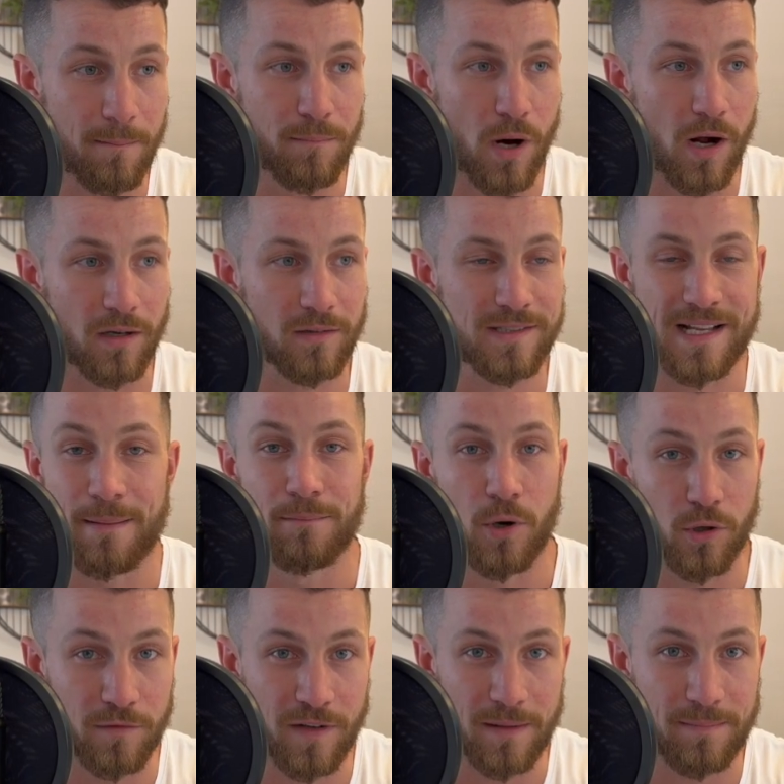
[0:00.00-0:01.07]
bottles that
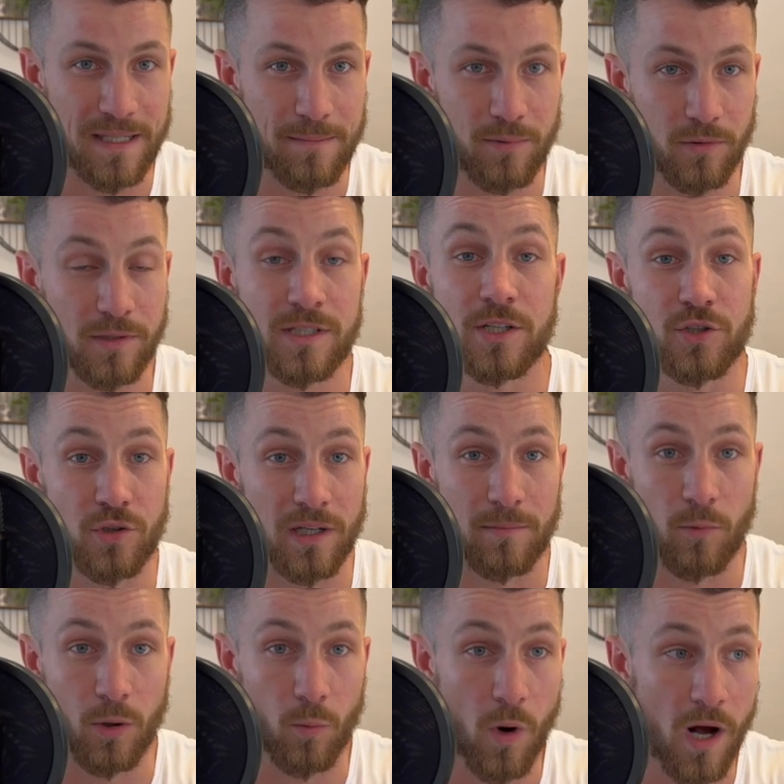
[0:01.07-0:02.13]
motivate people to drink
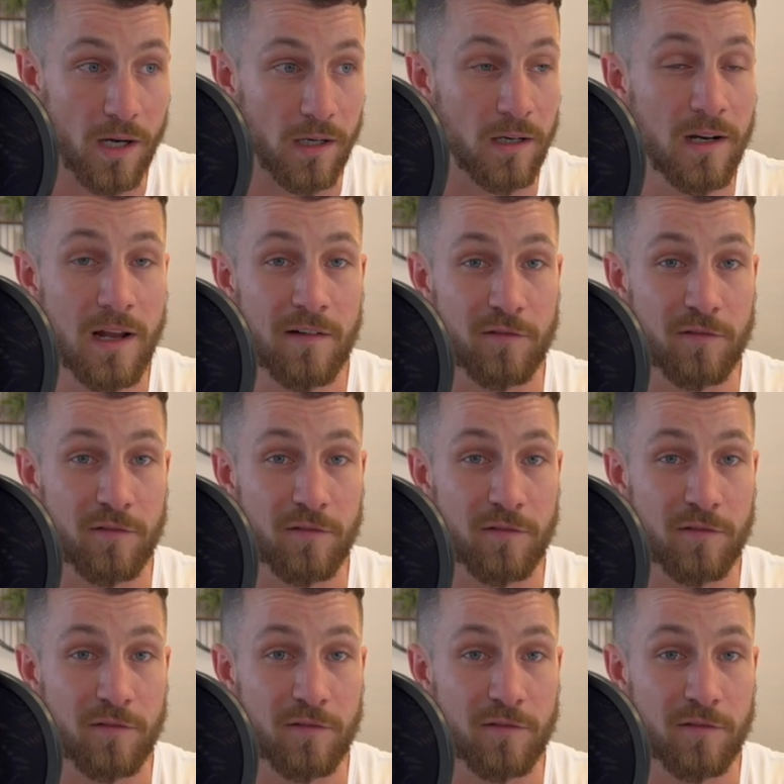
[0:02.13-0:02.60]
more water.